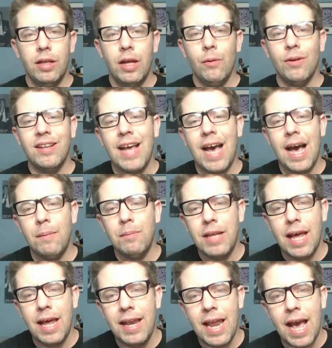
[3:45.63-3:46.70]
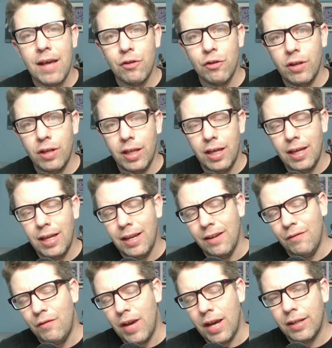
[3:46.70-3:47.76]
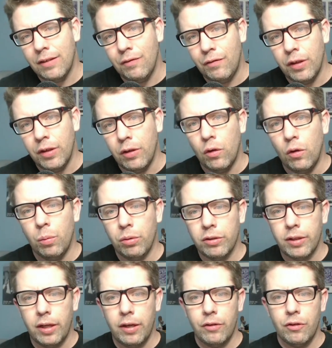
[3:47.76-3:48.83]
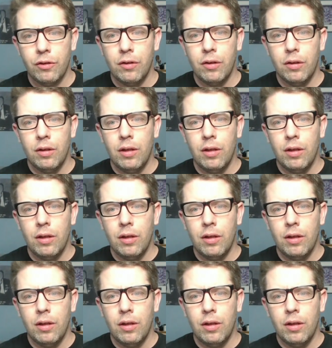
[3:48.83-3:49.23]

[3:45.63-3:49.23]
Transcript: They were top 10 nationally in effective field goal percentage